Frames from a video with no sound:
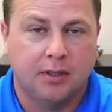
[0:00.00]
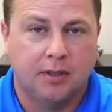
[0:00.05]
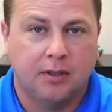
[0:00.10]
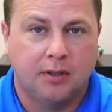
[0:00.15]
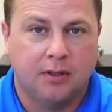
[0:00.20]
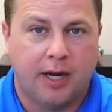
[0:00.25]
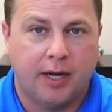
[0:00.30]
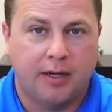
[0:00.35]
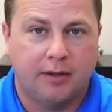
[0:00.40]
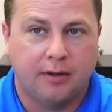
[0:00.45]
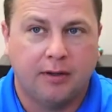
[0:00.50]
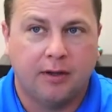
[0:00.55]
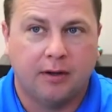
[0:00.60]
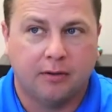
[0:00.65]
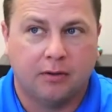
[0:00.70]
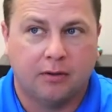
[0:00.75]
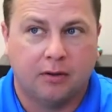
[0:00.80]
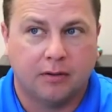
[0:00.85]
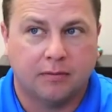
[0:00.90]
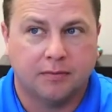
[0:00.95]
and
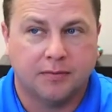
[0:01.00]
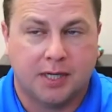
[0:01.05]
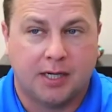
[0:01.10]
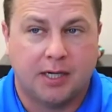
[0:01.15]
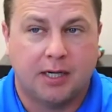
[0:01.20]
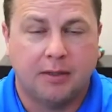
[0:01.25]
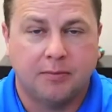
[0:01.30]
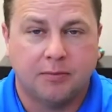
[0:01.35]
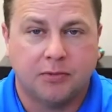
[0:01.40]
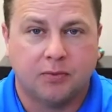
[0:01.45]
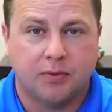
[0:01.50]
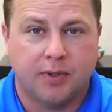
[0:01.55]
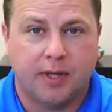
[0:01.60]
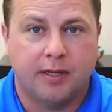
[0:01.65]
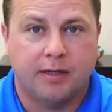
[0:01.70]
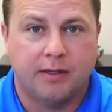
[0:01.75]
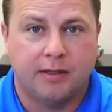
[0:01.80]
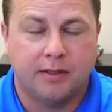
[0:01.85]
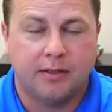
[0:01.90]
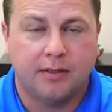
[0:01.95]
there are times when
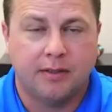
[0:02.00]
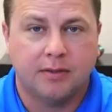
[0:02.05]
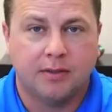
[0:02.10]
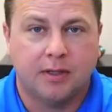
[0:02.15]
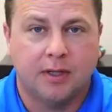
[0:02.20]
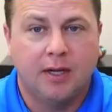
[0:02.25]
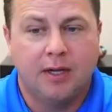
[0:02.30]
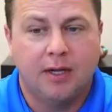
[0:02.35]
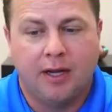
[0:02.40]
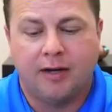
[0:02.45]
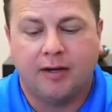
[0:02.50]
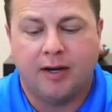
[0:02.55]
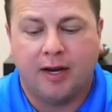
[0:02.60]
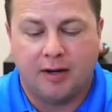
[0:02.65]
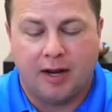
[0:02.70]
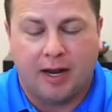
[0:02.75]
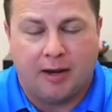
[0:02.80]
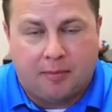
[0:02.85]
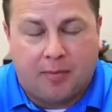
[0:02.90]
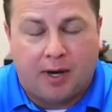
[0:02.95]
that is, and
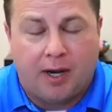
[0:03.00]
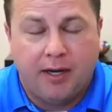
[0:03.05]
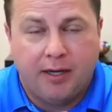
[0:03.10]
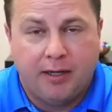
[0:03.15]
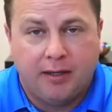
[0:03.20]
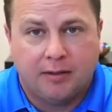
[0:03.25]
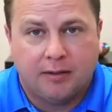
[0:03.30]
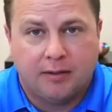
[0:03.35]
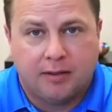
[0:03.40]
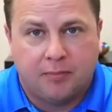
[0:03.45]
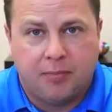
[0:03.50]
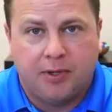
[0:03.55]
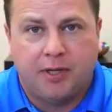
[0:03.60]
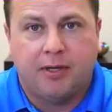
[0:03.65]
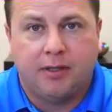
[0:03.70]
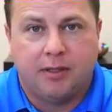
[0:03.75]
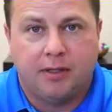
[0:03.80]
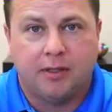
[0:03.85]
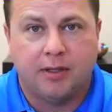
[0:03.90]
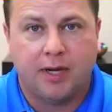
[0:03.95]
at, at my
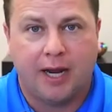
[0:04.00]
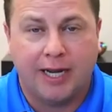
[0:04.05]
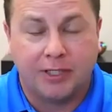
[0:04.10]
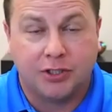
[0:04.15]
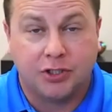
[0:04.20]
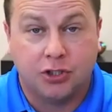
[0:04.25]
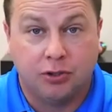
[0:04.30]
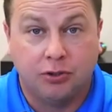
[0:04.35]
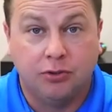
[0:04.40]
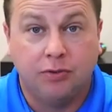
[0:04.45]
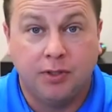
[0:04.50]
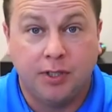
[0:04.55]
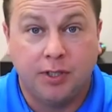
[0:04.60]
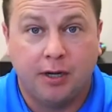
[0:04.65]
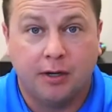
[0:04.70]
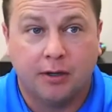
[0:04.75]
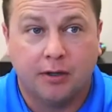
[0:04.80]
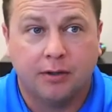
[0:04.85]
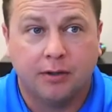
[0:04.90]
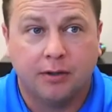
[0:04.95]
opinion, at two
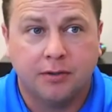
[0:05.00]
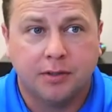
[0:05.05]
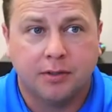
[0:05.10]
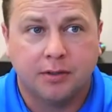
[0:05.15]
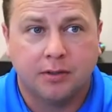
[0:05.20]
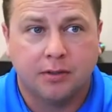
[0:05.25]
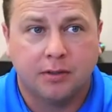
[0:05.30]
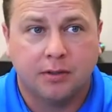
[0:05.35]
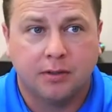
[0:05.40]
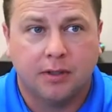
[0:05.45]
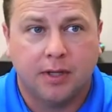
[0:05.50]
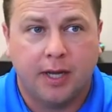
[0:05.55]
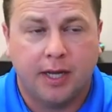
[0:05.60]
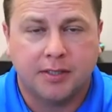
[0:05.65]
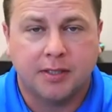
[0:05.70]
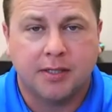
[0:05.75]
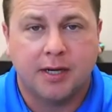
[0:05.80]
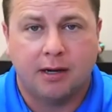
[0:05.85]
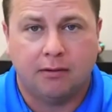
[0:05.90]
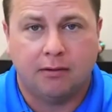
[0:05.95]
years,
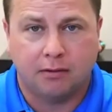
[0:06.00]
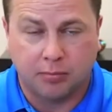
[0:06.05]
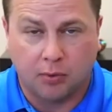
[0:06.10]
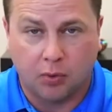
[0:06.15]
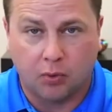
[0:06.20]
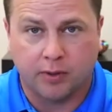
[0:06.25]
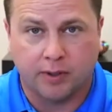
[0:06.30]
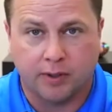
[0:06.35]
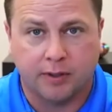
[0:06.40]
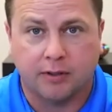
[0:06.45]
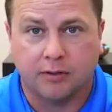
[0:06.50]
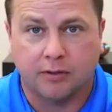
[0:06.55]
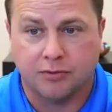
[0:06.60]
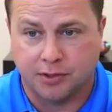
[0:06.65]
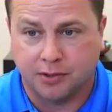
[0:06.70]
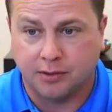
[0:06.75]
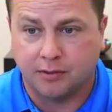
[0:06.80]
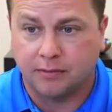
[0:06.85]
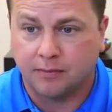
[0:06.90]
it's now important and urgent.